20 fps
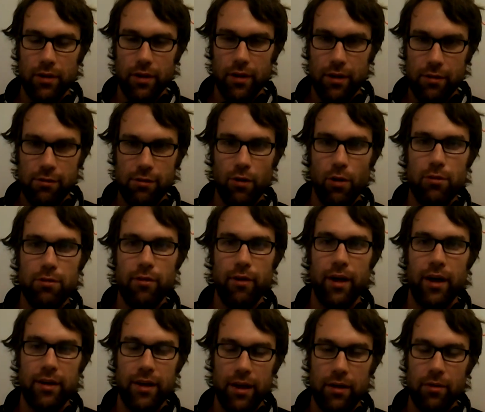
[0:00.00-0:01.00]

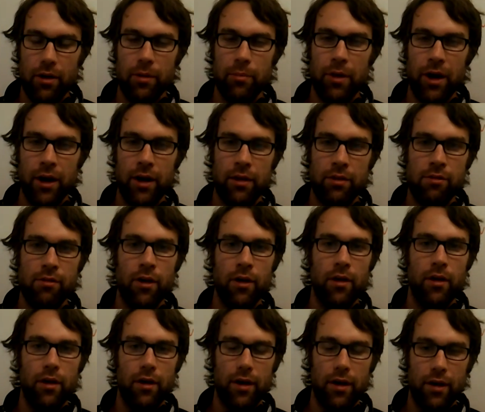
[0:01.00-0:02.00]
associate in our minds
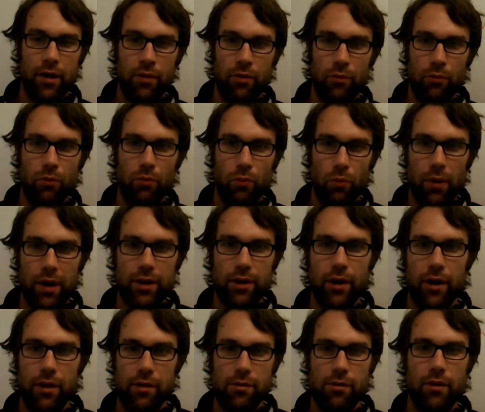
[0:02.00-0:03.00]
uh, what
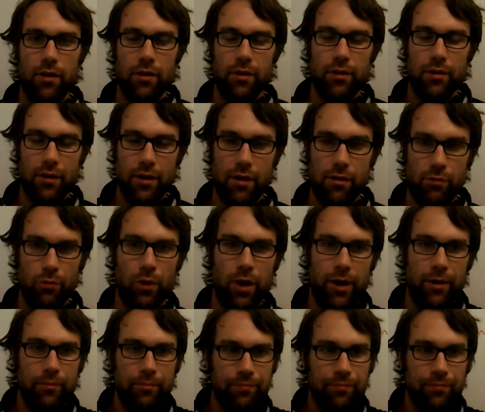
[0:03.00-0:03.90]
cause does what.